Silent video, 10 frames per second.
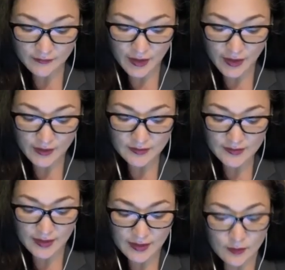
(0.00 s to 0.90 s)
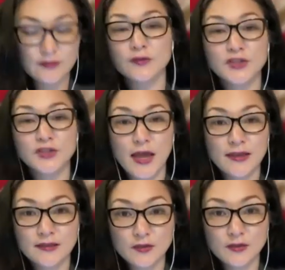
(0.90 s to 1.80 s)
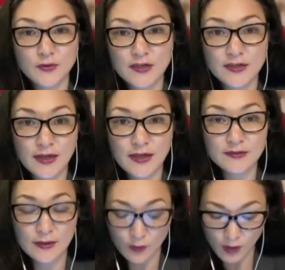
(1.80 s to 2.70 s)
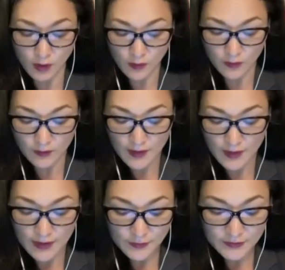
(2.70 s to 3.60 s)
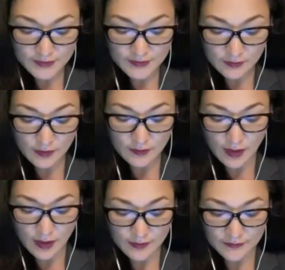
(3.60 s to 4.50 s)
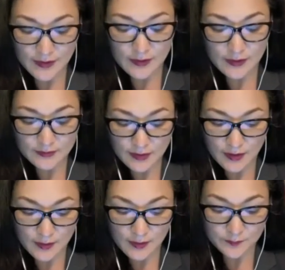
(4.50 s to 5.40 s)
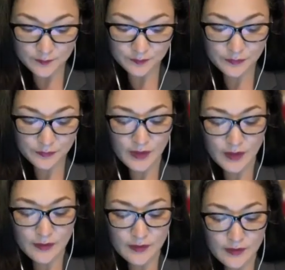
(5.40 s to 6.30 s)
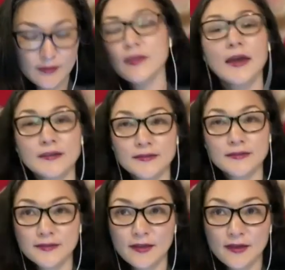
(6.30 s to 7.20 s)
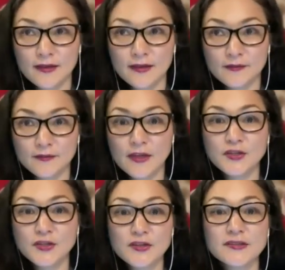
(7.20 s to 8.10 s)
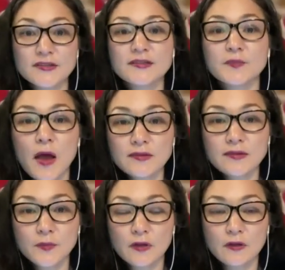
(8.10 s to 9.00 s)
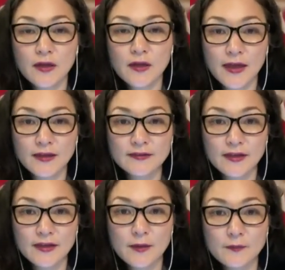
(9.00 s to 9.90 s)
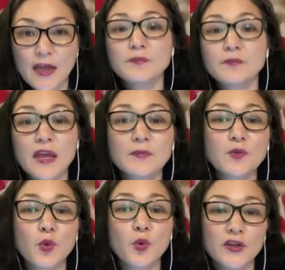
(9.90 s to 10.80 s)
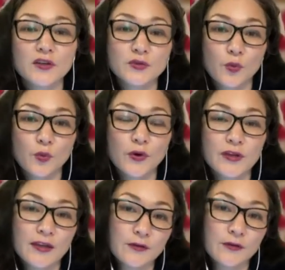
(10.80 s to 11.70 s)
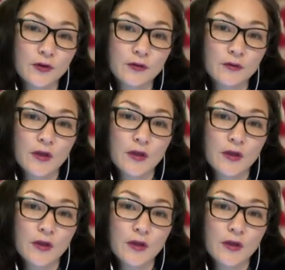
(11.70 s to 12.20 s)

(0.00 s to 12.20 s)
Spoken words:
events and also jazz at the Trinidad Town Hall. There are still a lot of things that she sees as possible, and maybe working toward either,